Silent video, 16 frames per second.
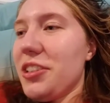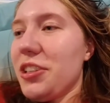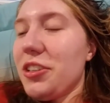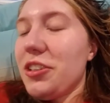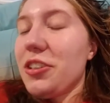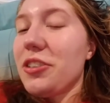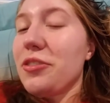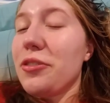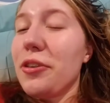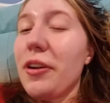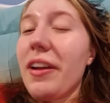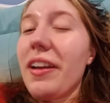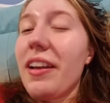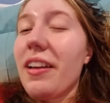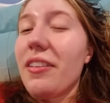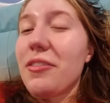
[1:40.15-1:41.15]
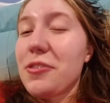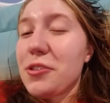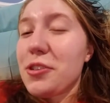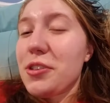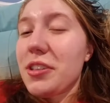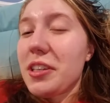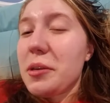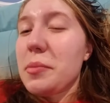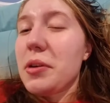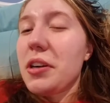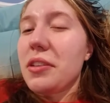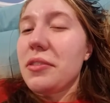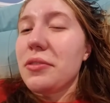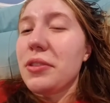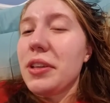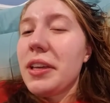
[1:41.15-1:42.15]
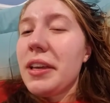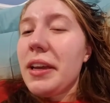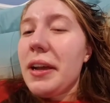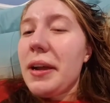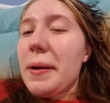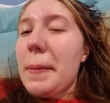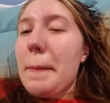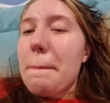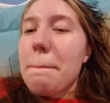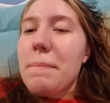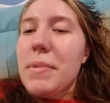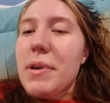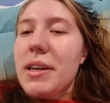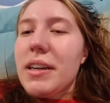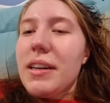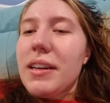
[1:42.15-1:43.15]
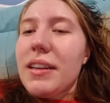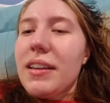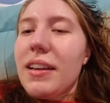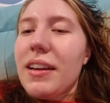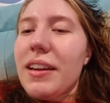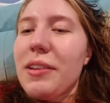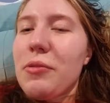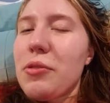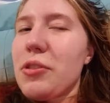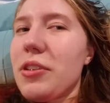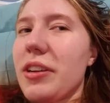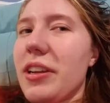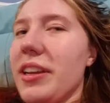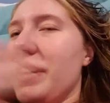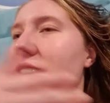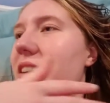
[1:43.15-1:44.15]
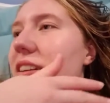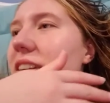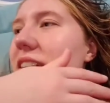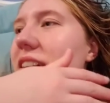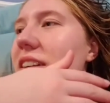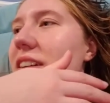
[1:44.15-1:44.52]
and it took forever to come off. But I wore a,